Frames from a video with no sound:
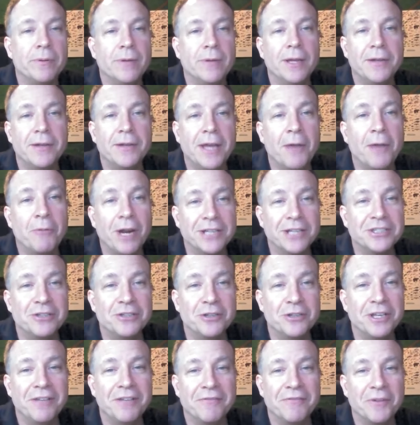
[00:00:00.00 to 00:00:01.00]
and now we're actually
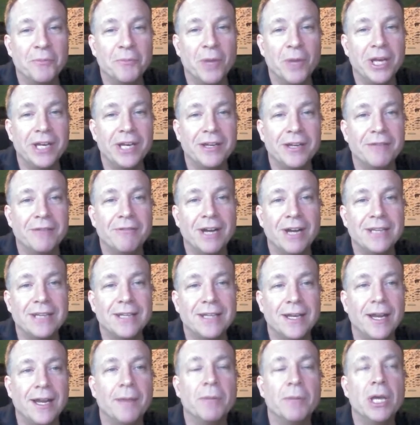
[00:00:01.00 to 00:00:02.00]
looking for money to write
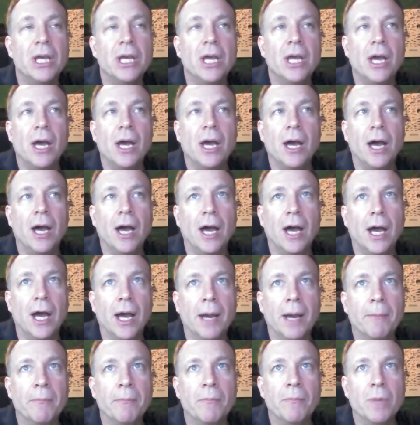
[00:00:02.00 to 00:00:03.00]
that up
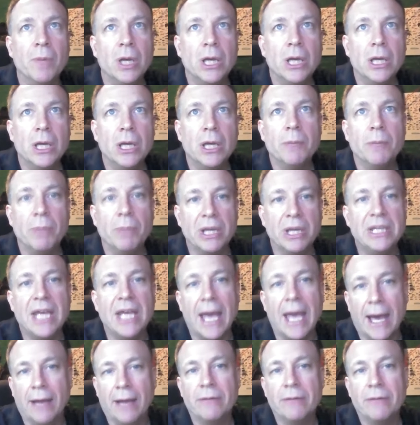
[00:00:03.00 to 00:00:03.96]
um, but yeah